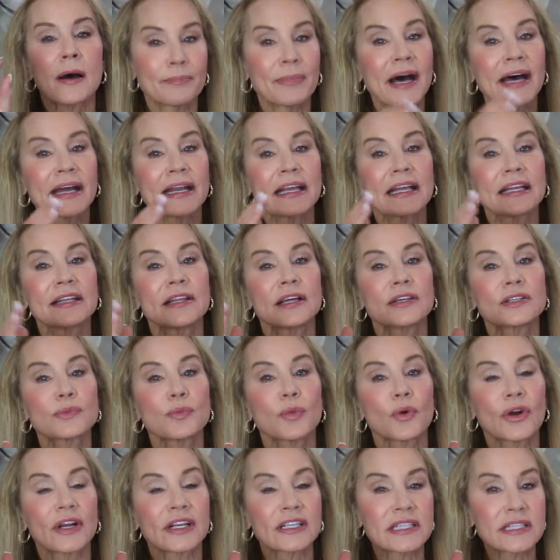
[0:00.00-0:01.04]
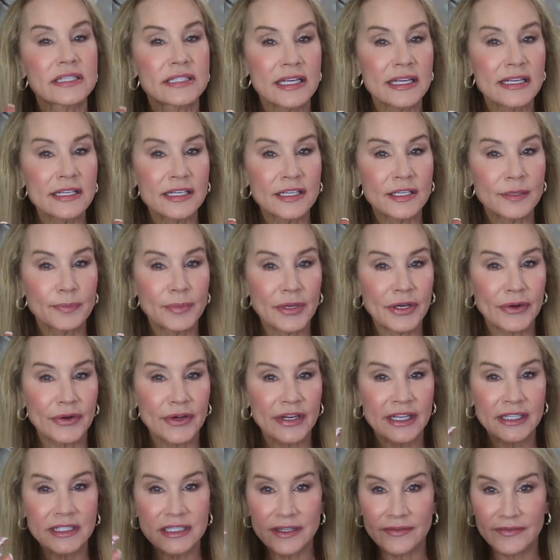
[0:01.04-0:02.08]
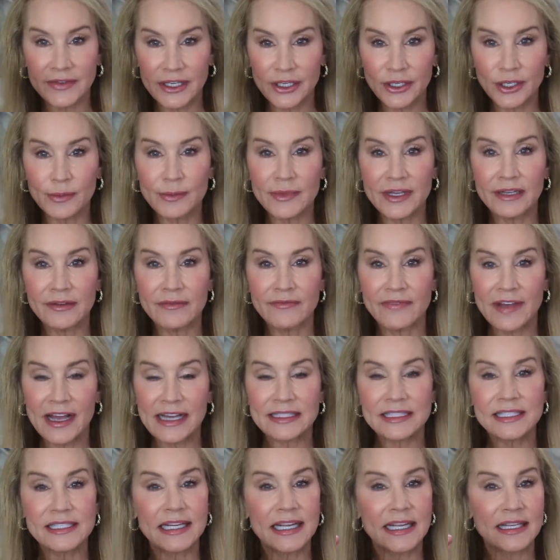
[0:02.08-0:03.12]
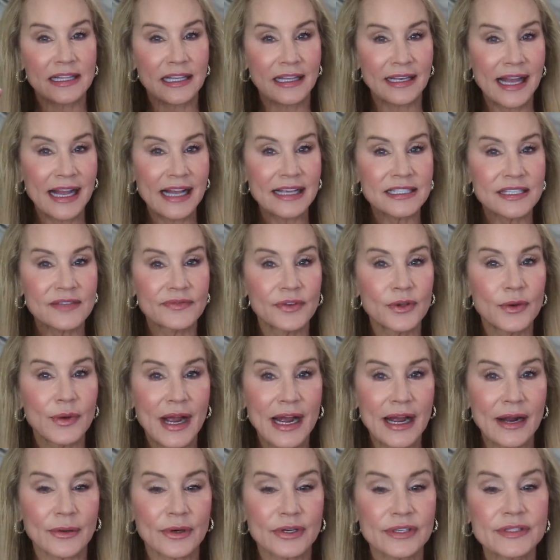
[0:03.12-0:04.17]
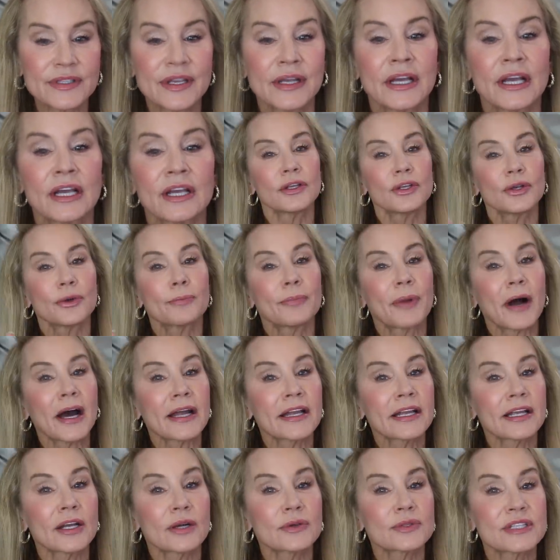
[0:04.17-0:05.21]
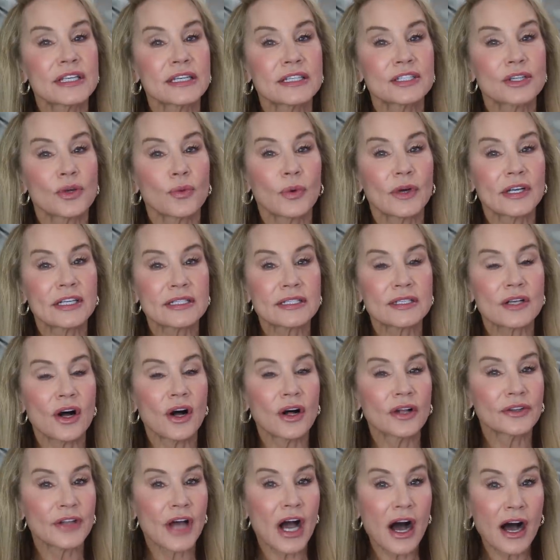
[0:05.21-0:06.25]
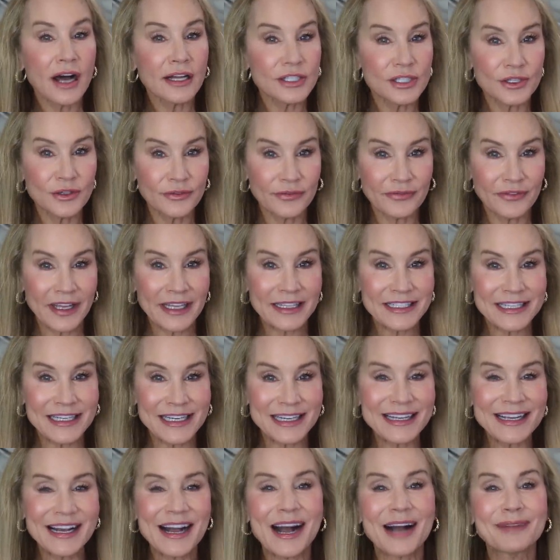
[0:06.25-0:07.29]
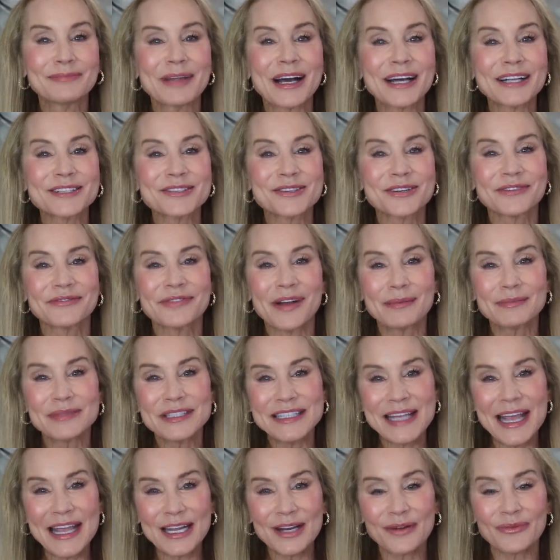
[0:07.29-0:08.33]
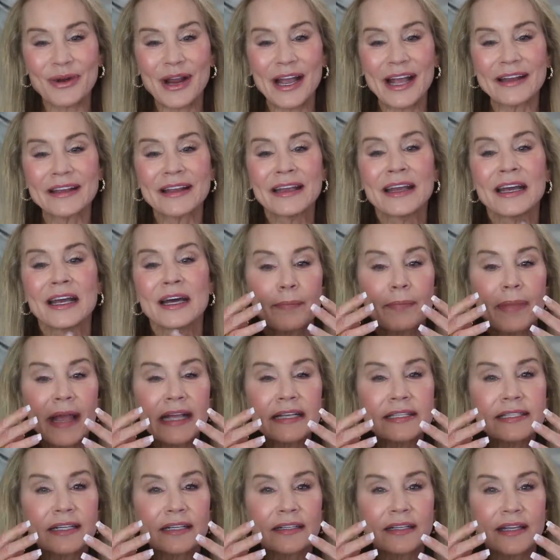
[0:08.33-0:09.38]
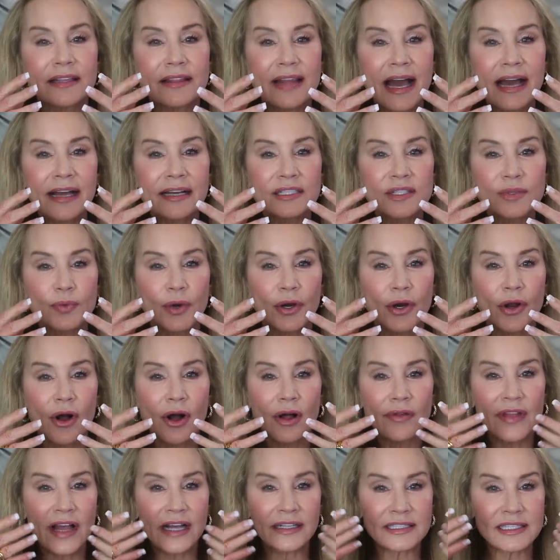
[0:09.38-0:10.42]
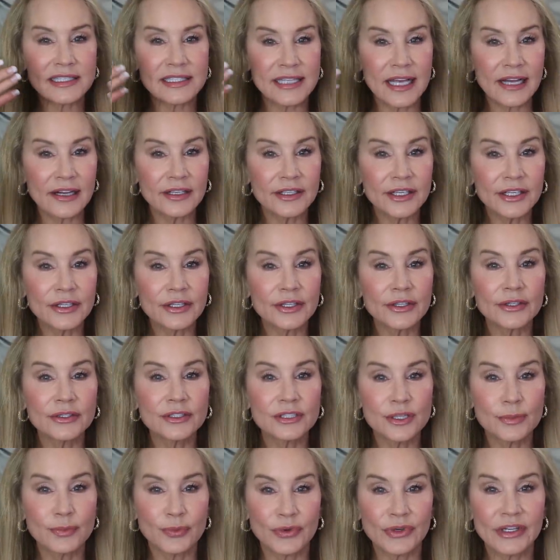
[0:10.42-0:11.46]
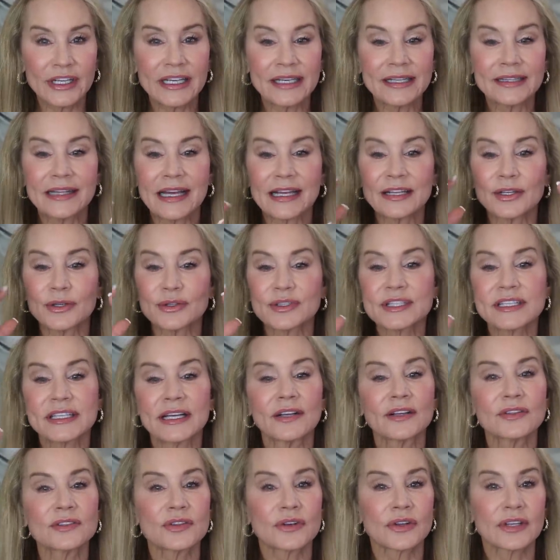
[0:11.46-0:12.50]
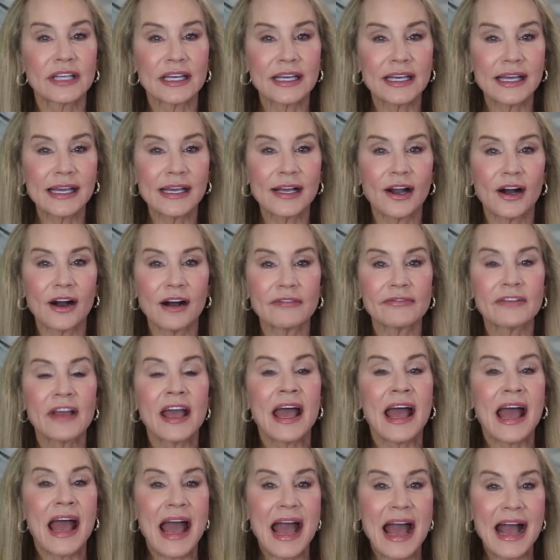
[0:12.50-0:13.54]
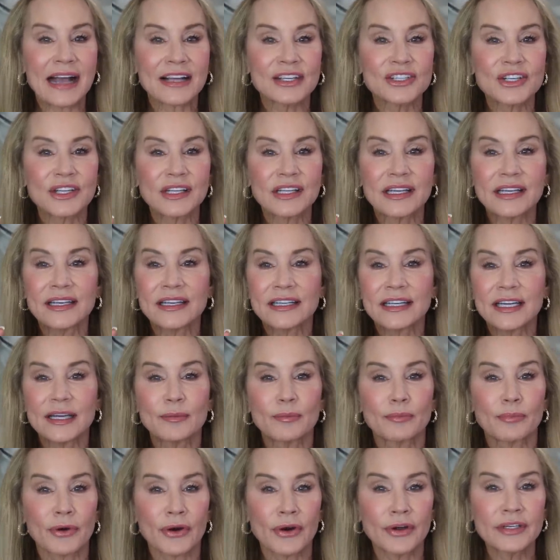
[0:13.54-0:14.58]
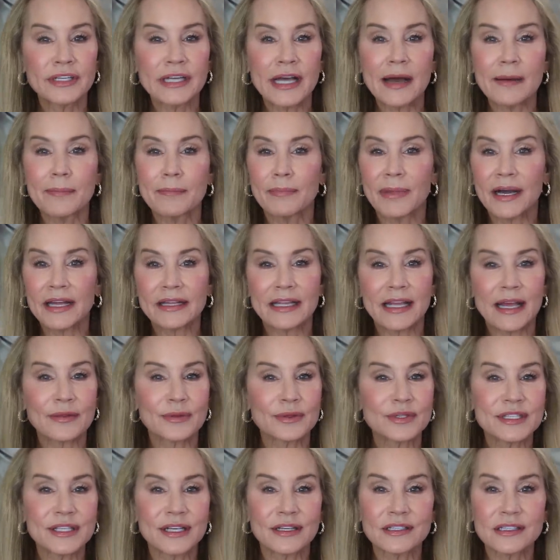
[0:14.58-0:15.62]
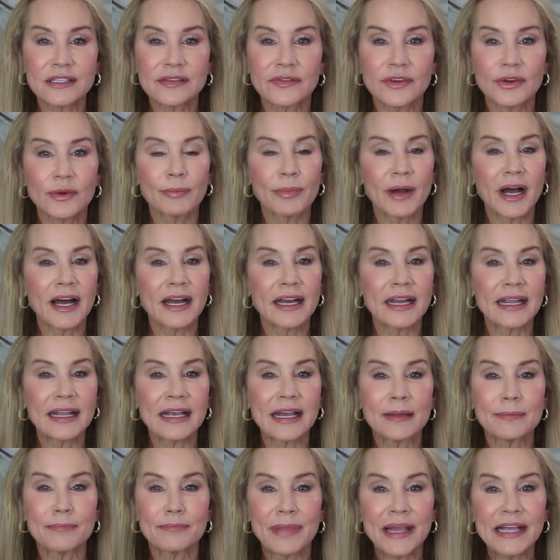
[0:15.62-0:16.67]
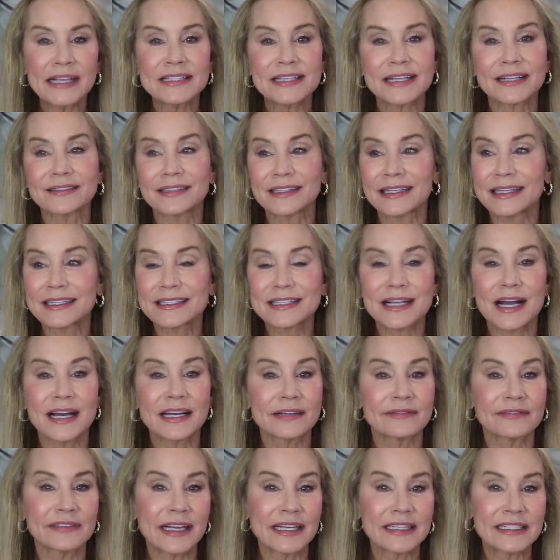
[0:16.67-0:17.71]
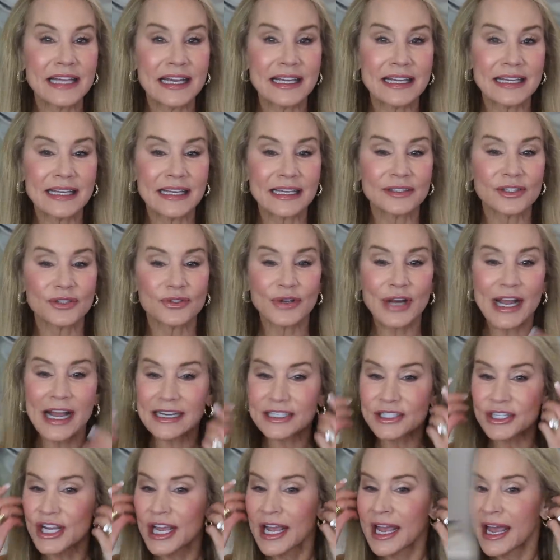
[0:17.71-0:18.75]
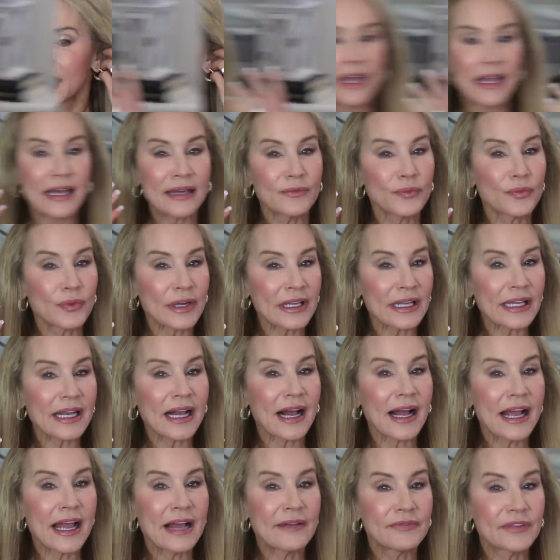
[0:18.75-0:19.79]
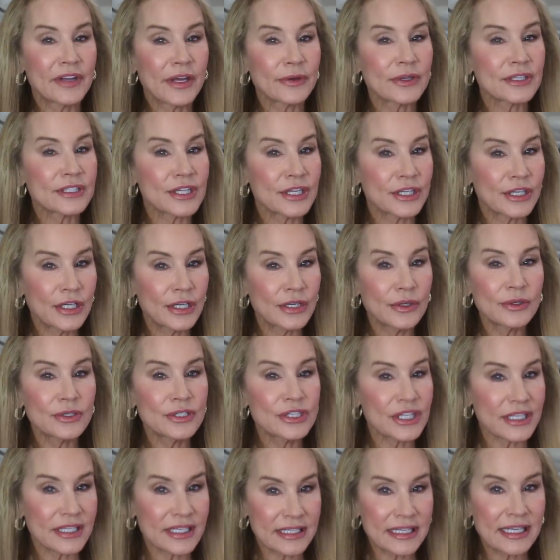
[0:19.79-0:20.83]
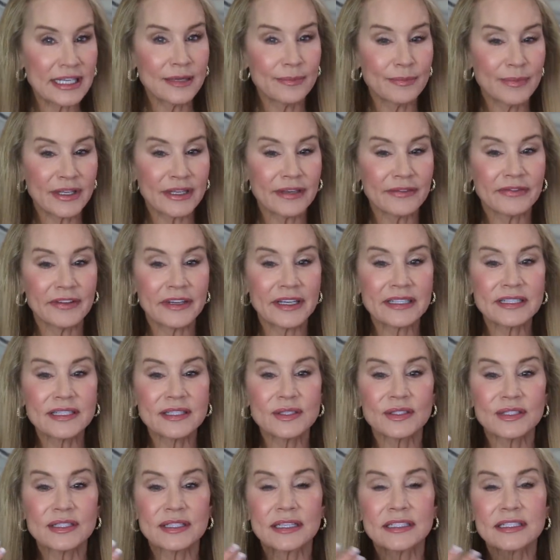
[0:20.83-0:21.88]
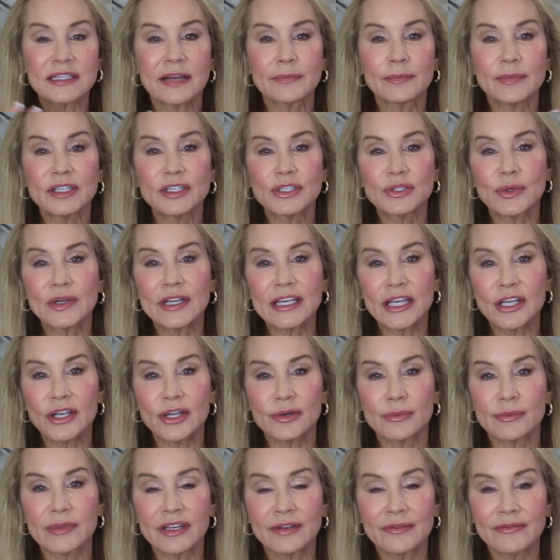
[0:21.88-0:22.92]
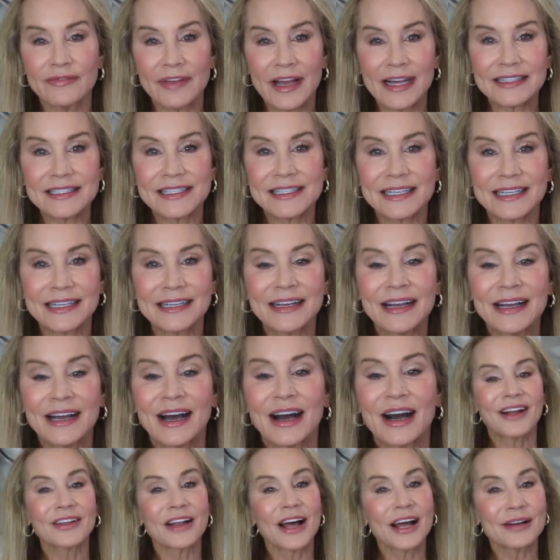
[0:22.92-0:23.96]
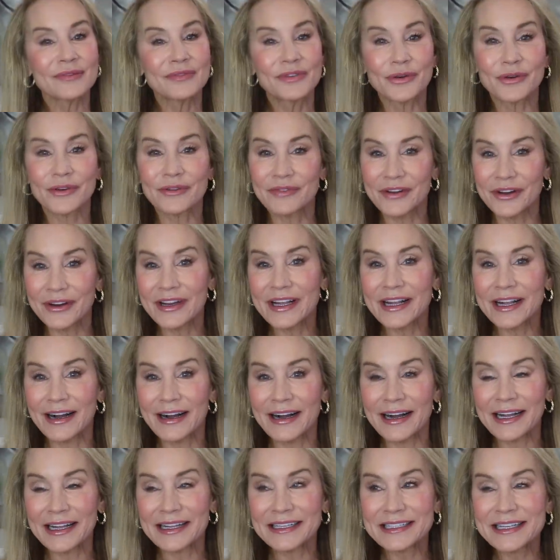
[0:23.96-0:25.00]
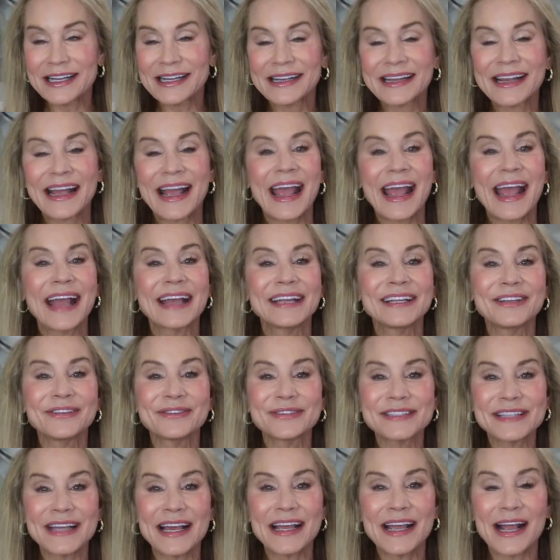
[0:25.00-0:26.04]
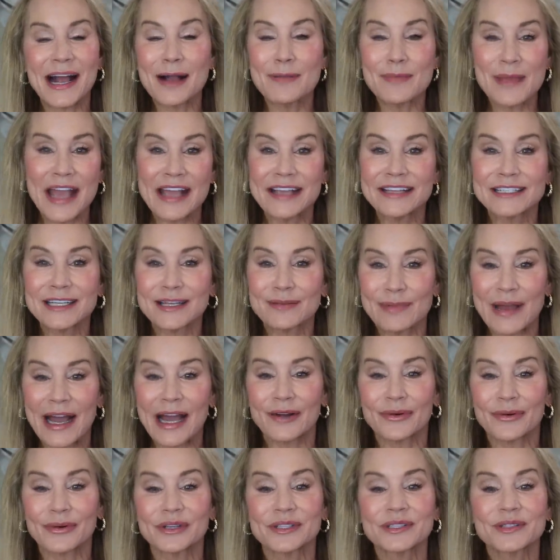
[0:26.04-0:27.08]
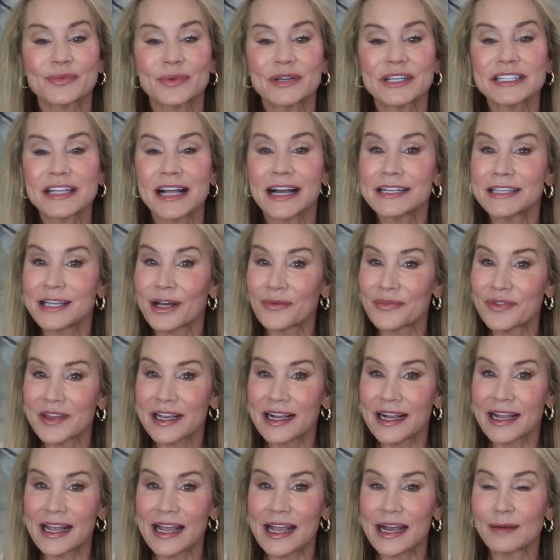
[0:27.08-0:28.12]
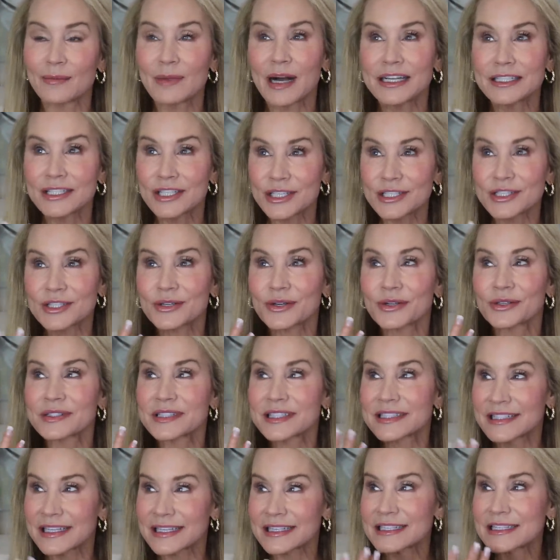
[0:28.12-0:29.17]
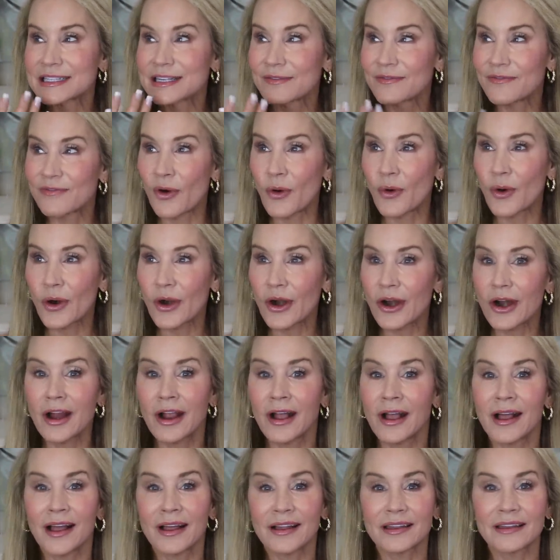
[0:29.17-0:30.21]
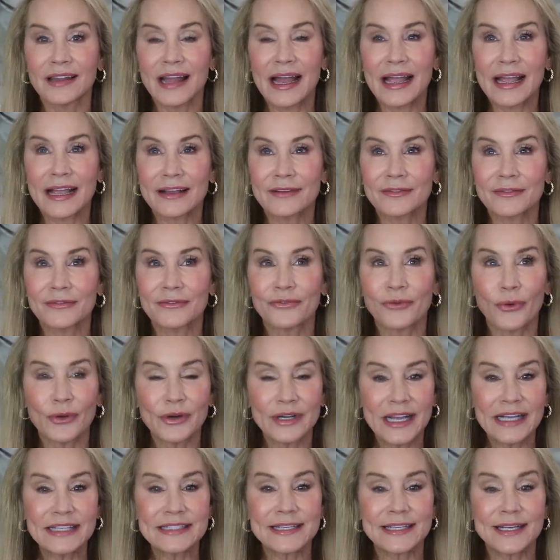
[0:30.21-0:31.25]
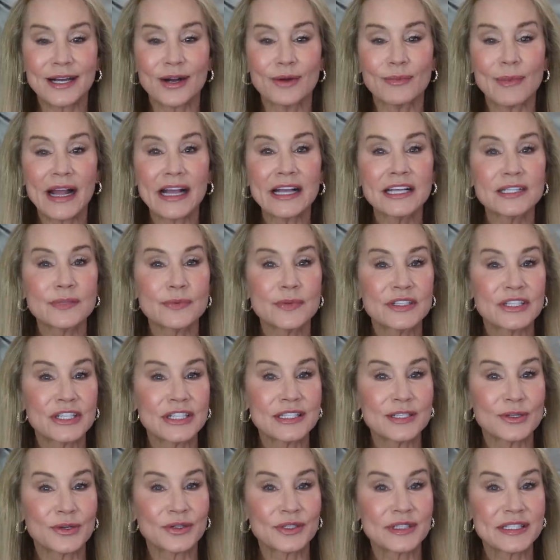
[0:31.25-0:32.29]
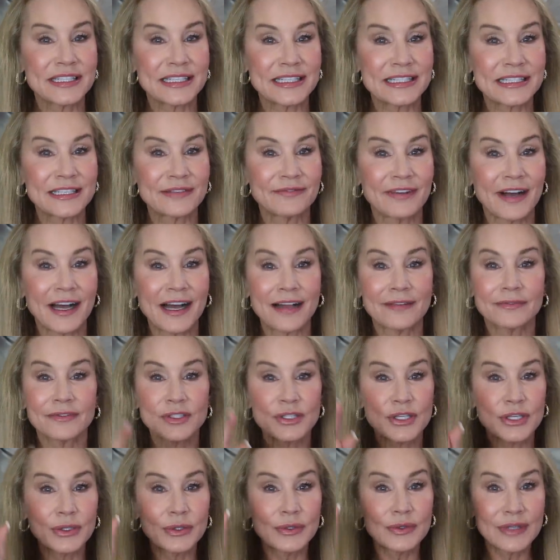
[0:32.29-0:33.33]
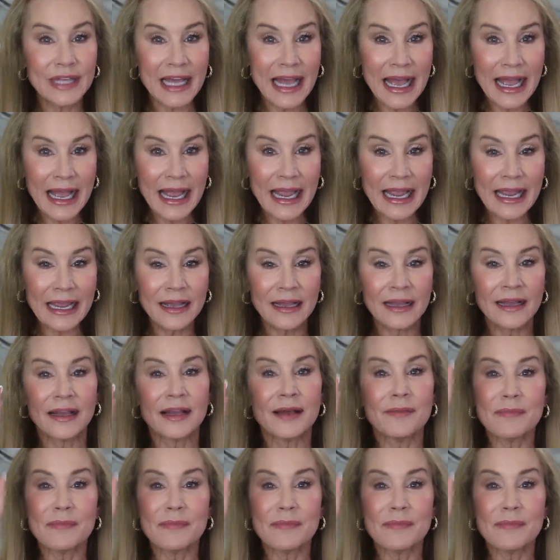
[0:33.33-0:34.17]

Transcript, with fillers: But in those more extended periods of intermittent fasting in the last few hours, your body goes into what is called autophagy. I'm not sure if I'm saying it right. And basically that is where all that cellular debris that your cells are kicking off actually get burned up by the other cells body, and basically it's kind of like taking out the trash. And, and really I have noticed huge skin benefits since I've been doing intermittent fasting. A lot of you are very kind and you say I'm aging backwards, which I don't think I am. I just turned sixty-four like four days ago. My husband just turned sixty-five today.